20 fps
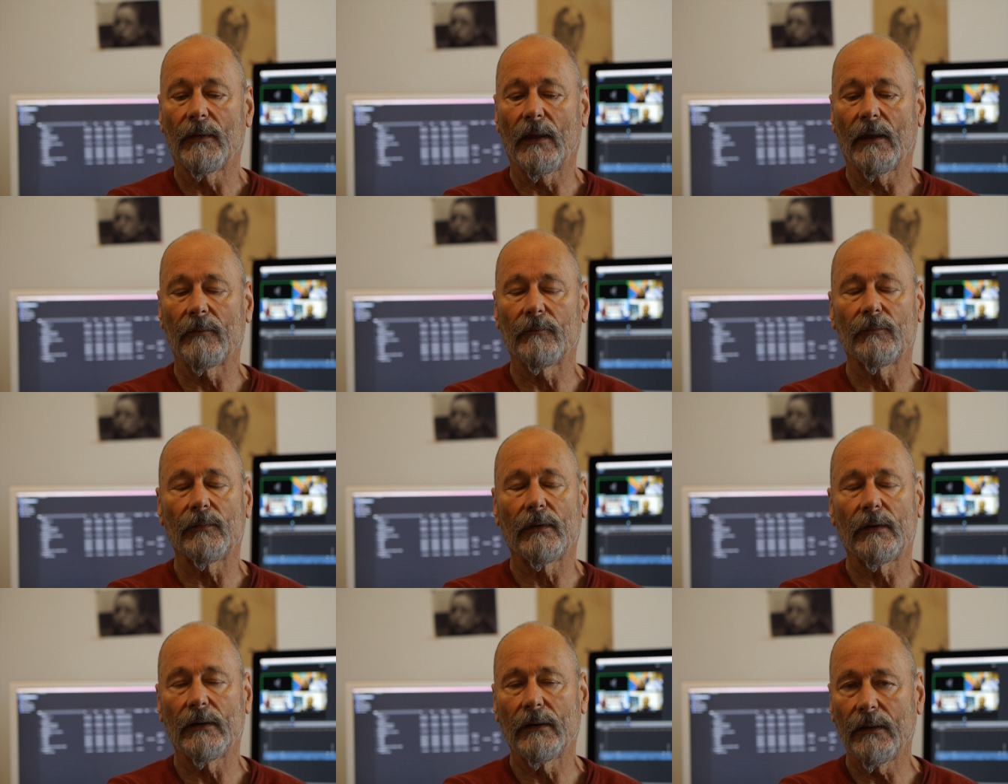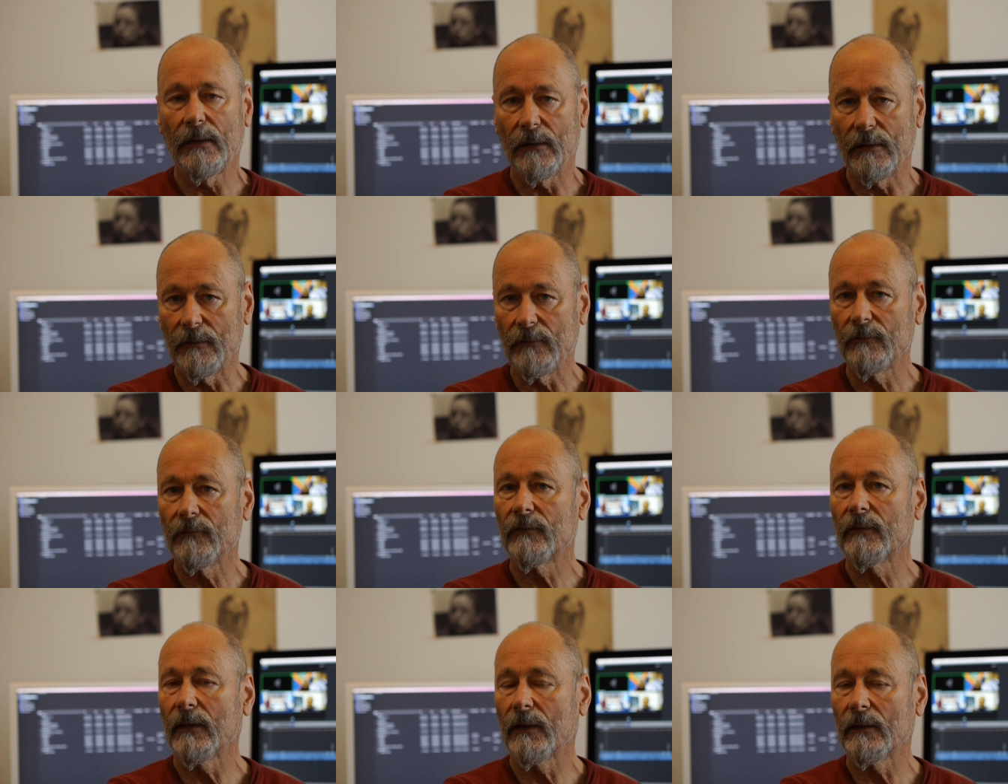And
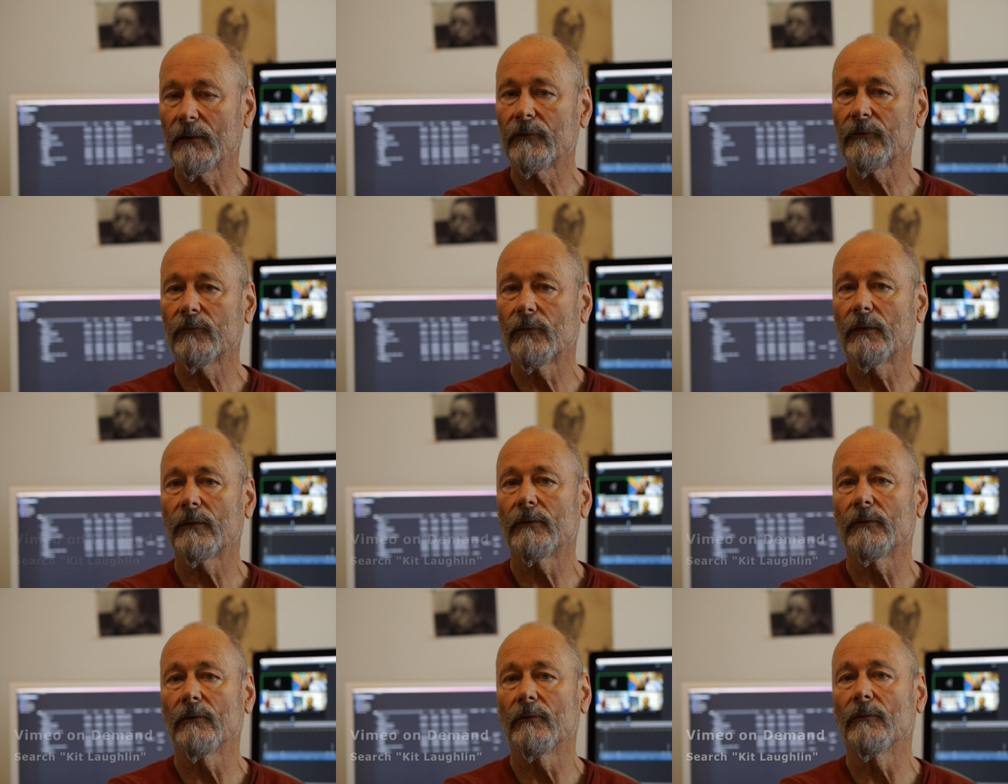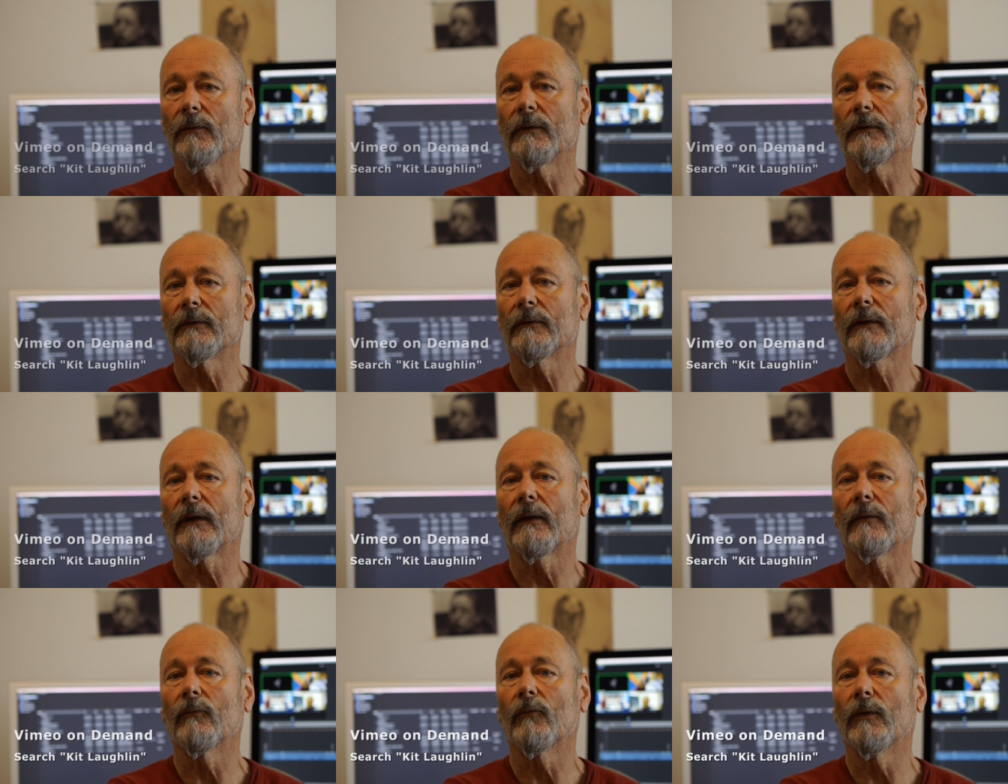please tell us what you
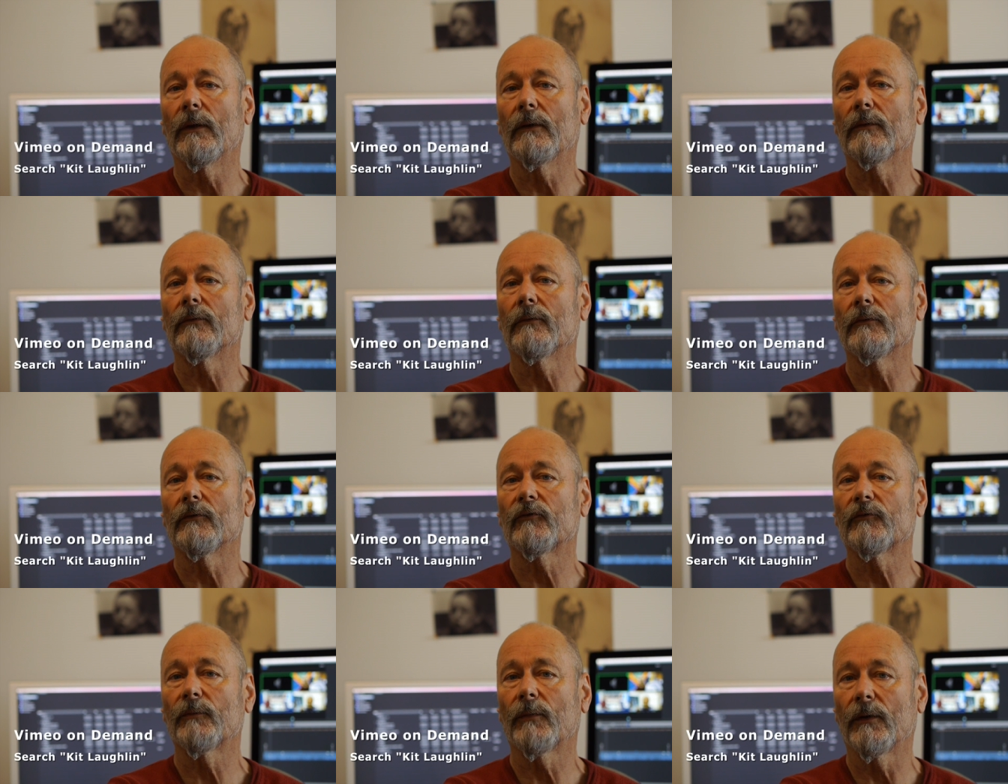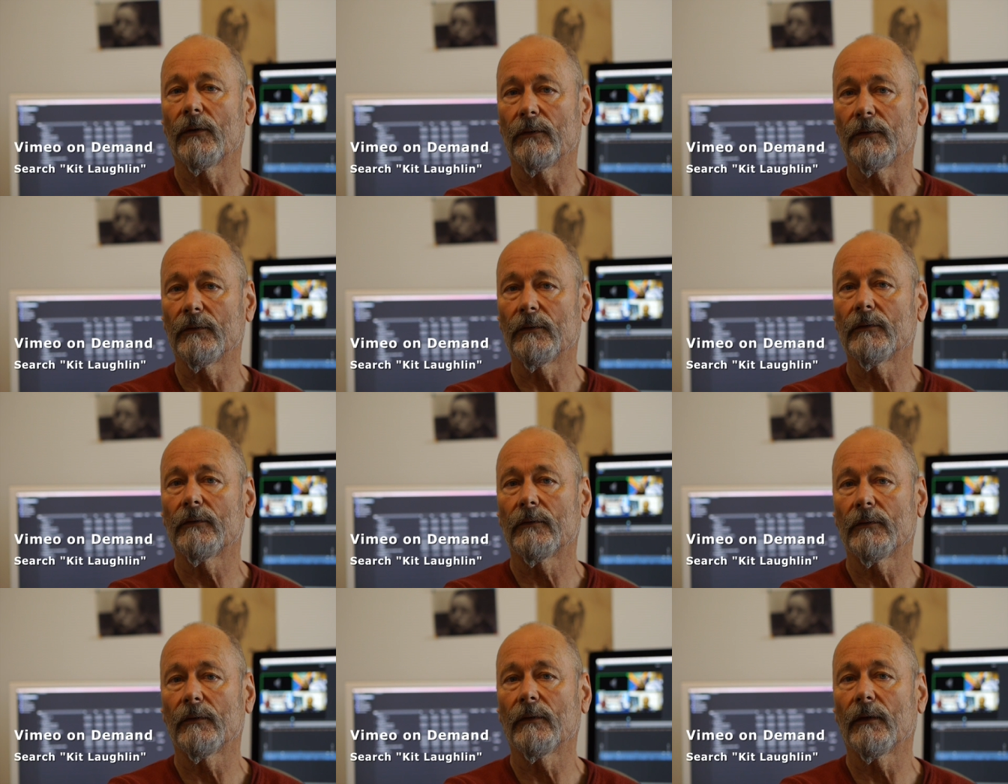want and we'll
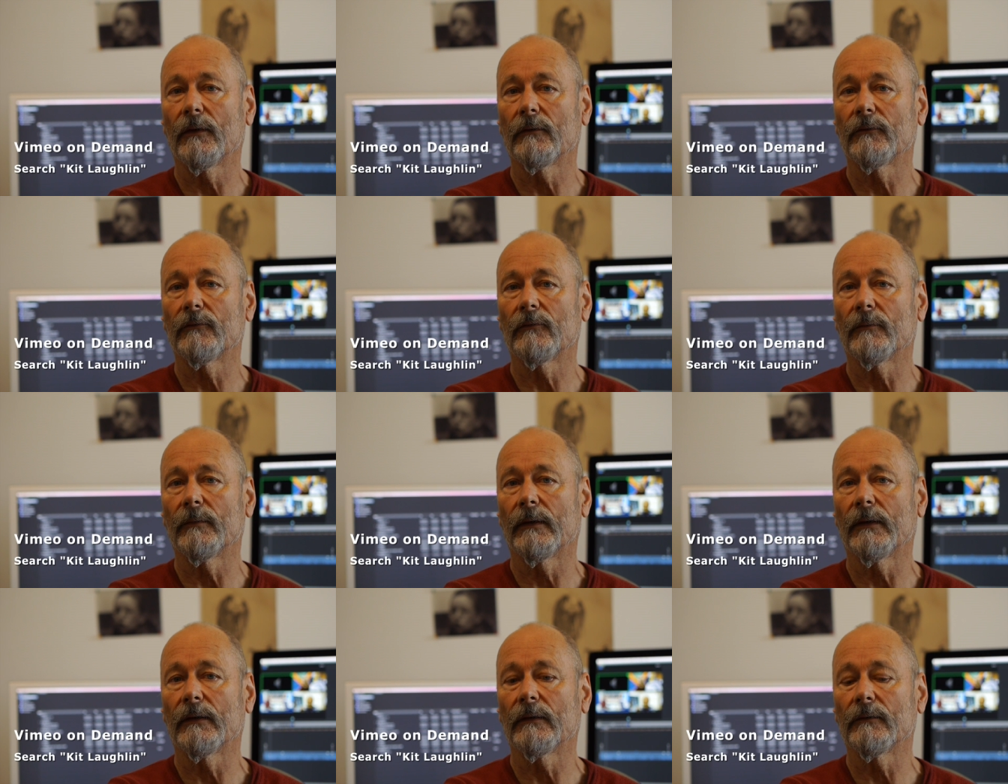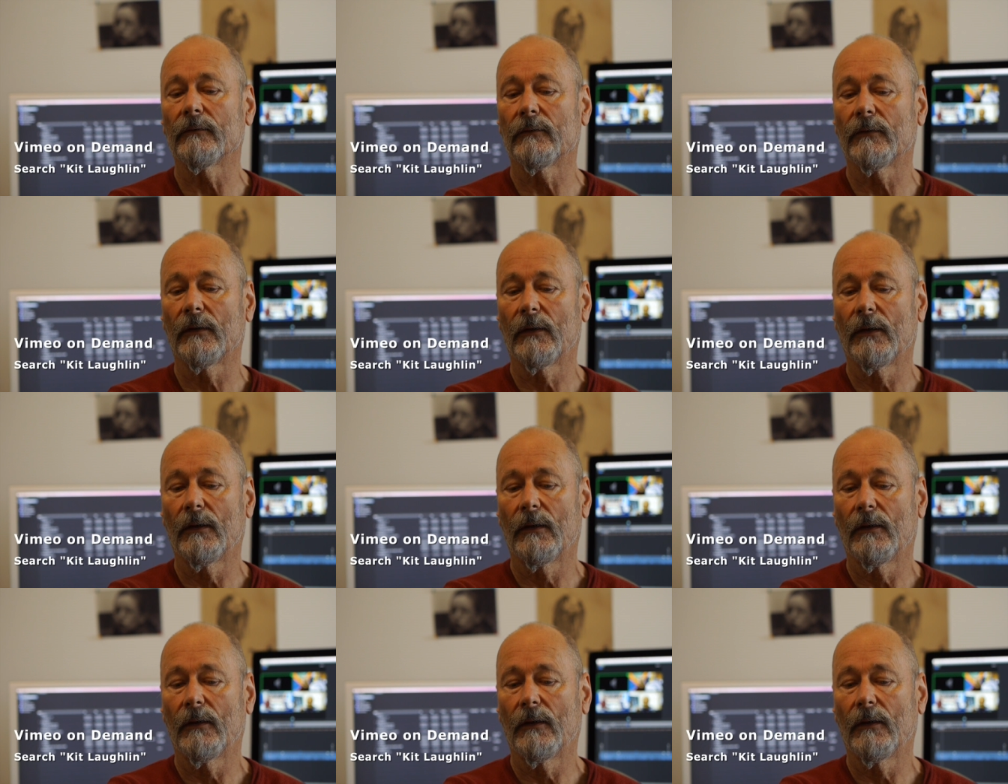respond to those demands.